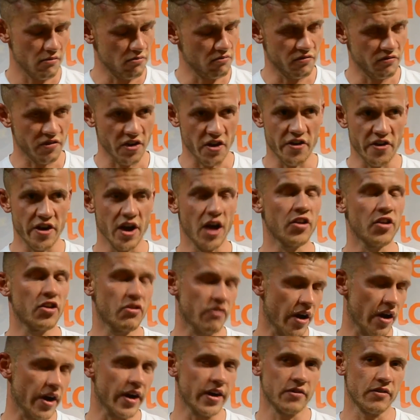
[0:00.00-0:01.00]
very
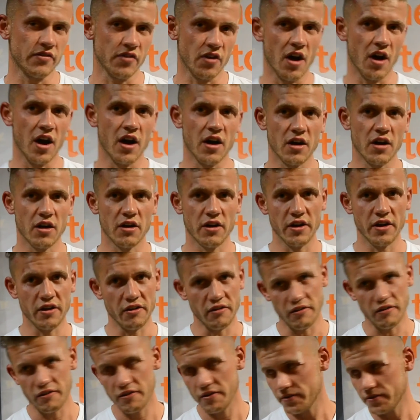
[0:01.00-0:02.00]
underrated fighter,
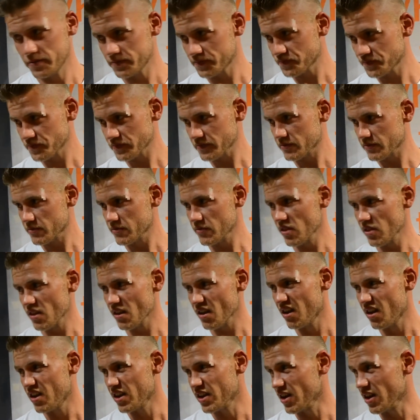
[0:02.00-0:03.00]
and
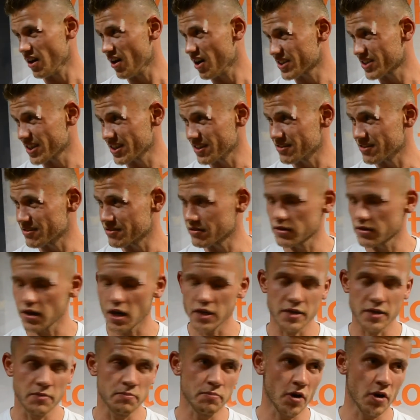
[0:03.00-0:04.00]
you know, I
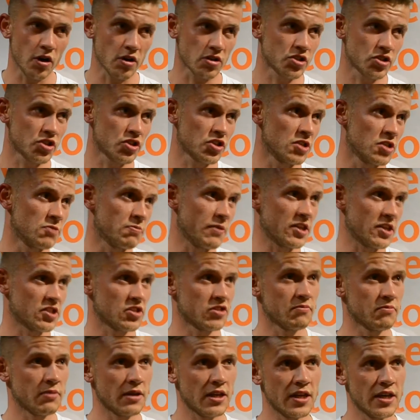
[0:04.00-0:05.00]
didn't box to the best
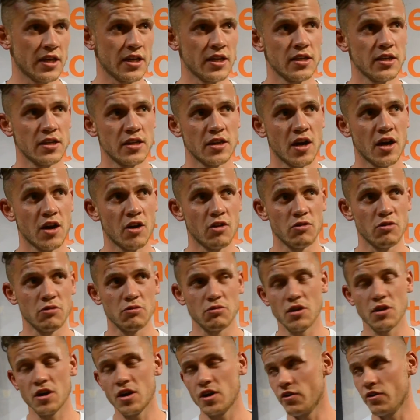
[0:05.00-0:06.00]
ability, you know,
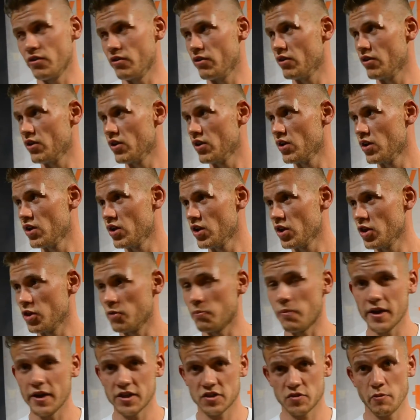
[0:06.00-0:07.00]
weren't the
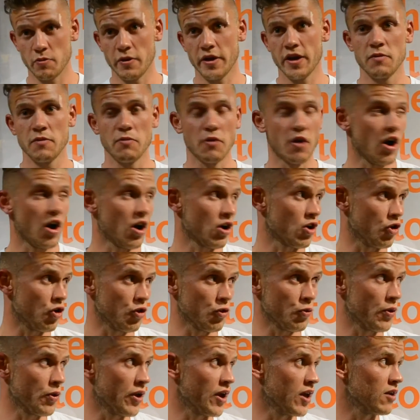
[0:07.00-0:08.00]
best me, but I got the
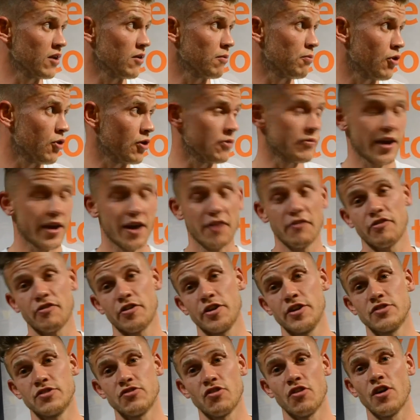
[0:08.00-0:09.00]
win. I put him down
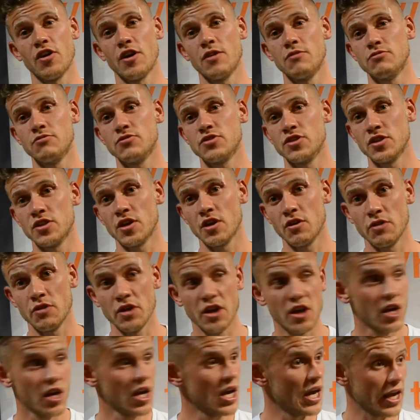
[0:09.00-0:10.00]
three times, you know, it
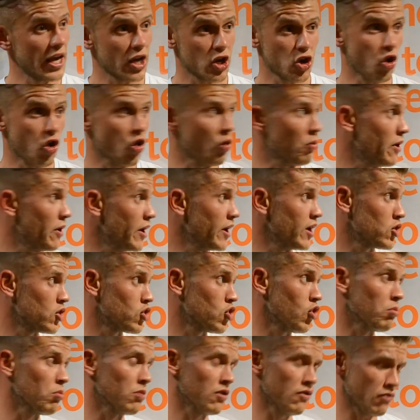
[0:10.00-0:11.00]
caught me
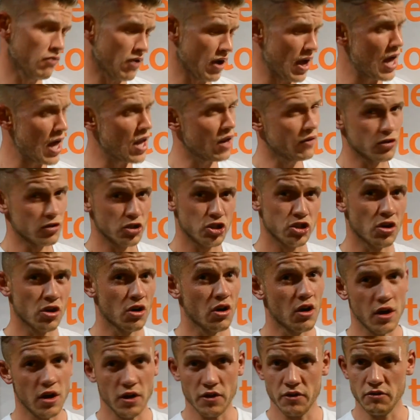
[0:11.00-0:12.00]
with a hell of a
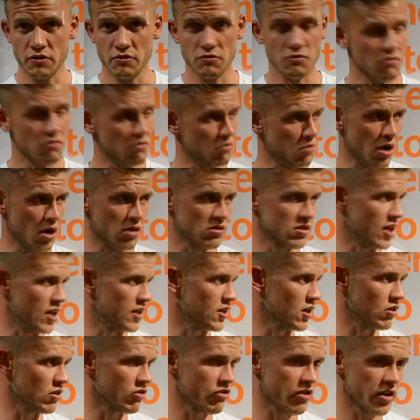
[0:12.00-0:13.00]
shot, and won't take
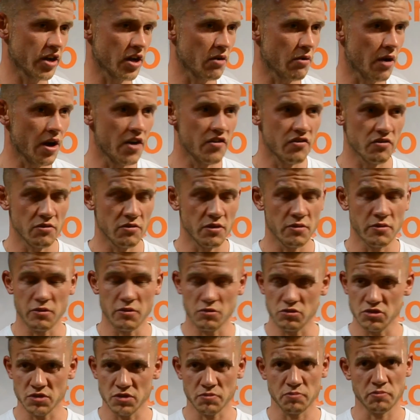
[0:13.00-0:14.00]
no credit away from him. It
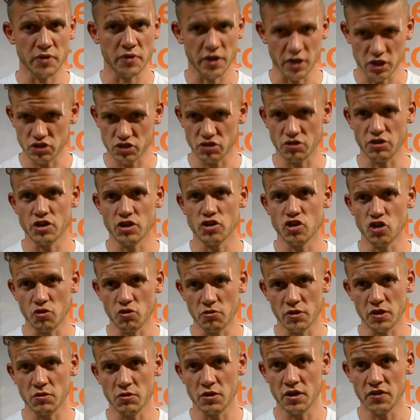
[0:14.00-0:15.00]
was a big shot he caught
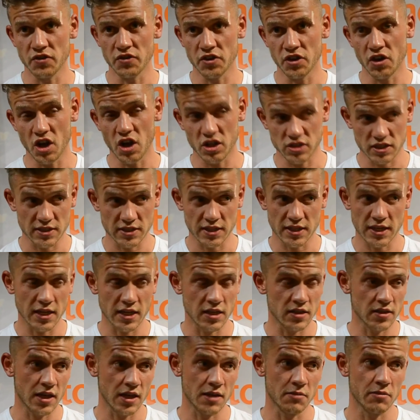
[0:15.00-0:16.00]
me with, and I had to dig
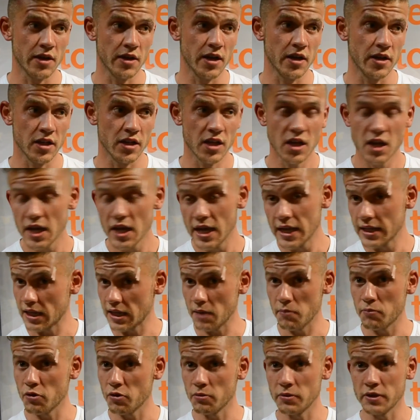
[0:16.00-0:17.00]
in deep, and it didn't put